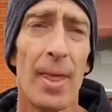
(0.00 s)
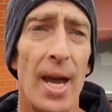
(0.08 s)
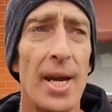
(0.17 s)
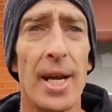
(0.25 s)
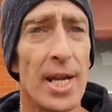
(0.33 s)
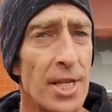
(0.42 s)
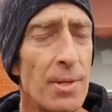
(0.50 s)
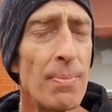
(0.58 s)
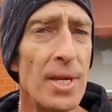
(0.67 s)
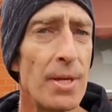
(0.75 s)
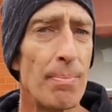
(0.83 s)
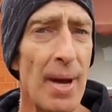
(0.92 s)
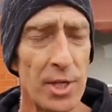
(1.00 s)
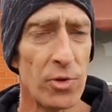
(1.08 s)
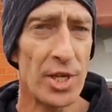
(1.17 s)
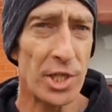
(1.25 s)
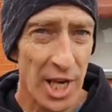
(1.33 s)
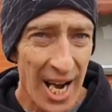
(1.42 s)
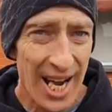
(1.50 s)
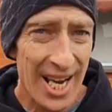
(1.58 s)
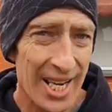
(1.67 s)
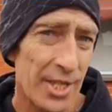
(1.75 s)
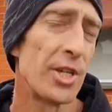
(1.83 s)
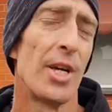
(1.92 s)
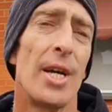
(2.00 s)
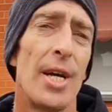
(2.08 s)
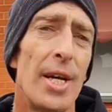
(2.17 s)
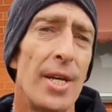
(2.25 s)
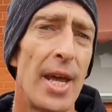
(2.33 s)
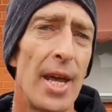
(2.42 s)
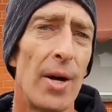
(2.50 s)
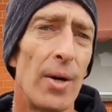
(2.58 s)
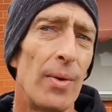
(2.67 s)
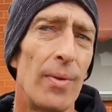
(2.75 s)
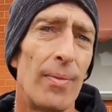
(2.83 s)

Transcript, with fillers: and an intermittent battery charge. Now,